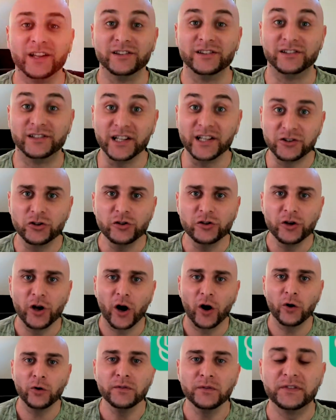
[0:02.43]
Did you
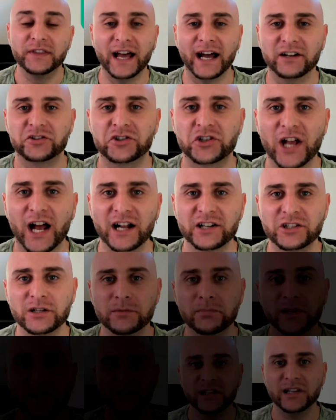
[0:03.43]
know that
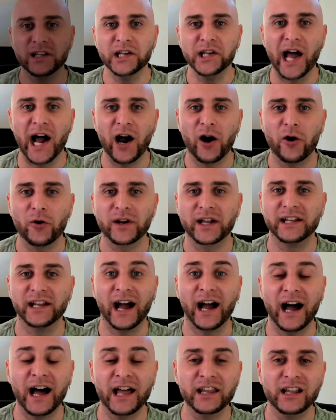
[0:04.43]
ChatGPT now can
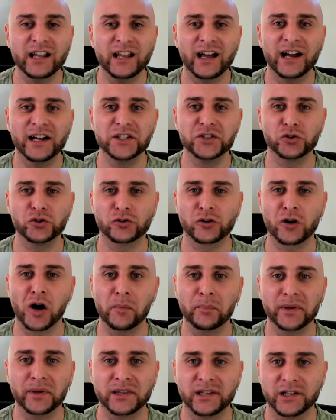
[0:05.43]
analyze your
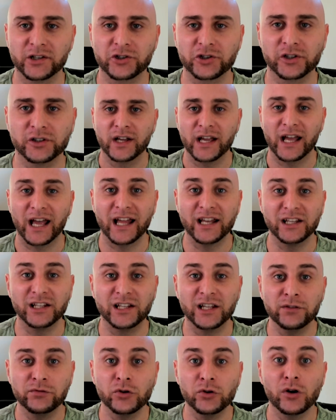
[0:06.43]
competition and
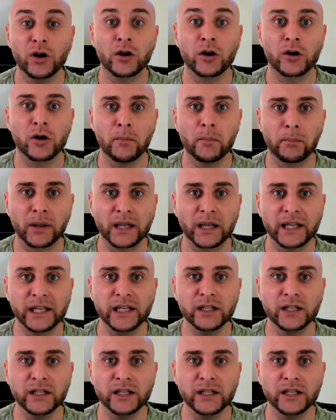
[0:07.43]
give you a complete